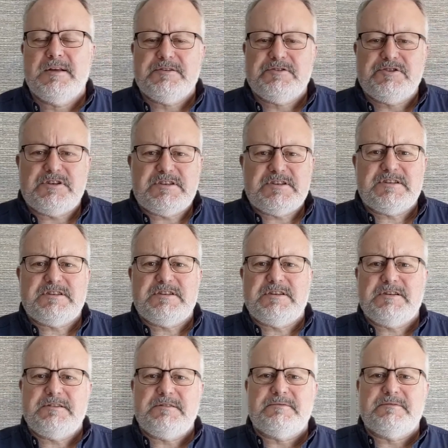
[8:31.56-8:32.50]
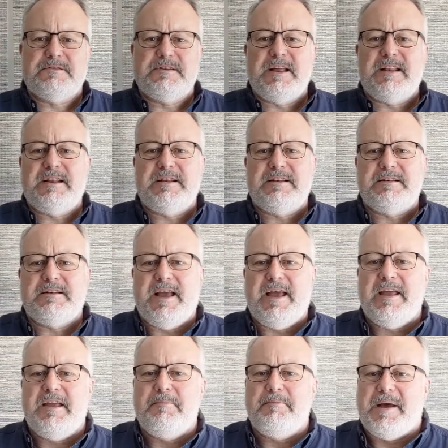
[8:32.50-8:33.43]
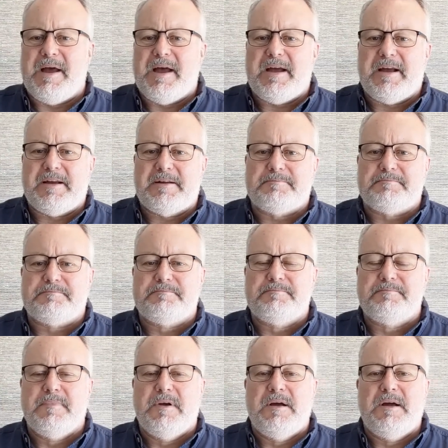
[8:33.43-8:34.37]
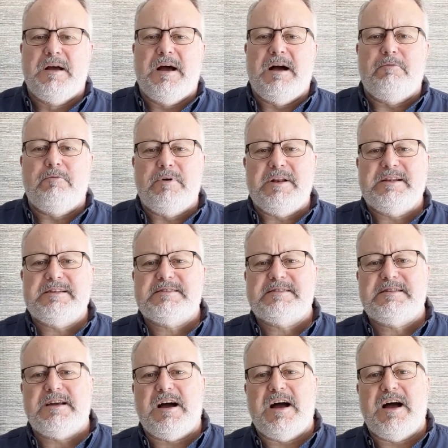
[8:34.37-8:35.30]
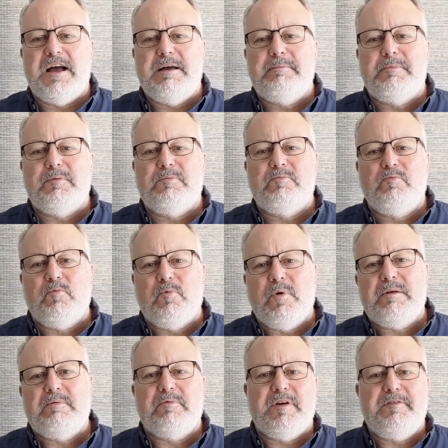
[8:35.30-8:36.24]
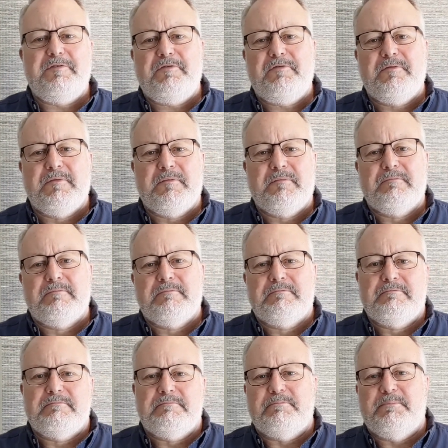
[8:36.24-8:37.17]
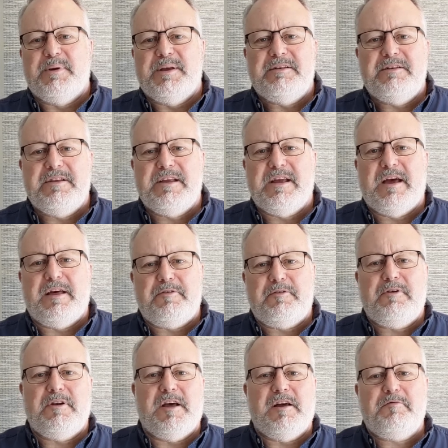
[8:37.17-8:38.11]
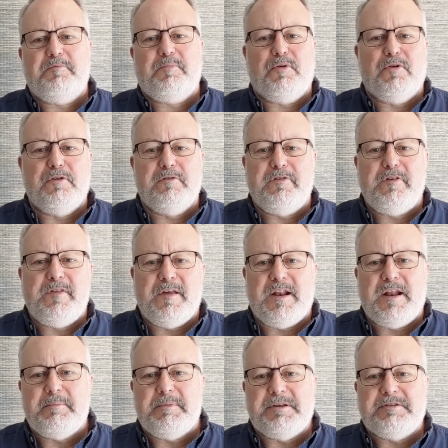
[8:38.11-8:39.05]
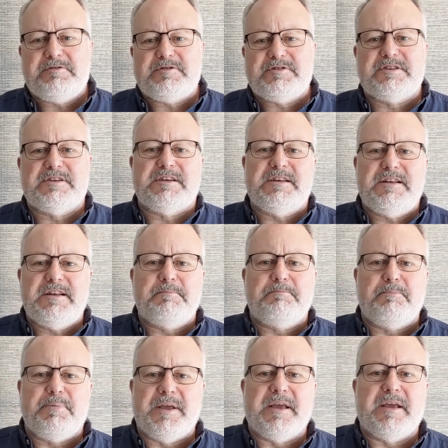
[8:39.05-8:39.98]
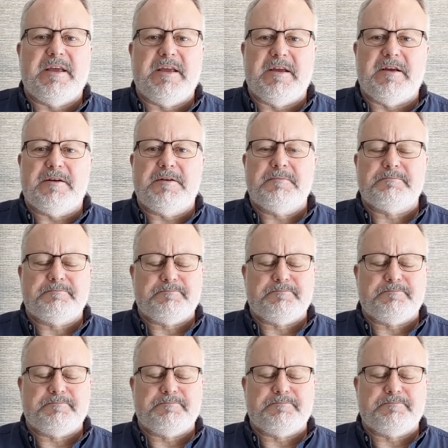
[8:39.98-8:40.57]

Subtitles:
Just to let it hang back. When it's time and when we've been together and I've proven that I'm interested in being here,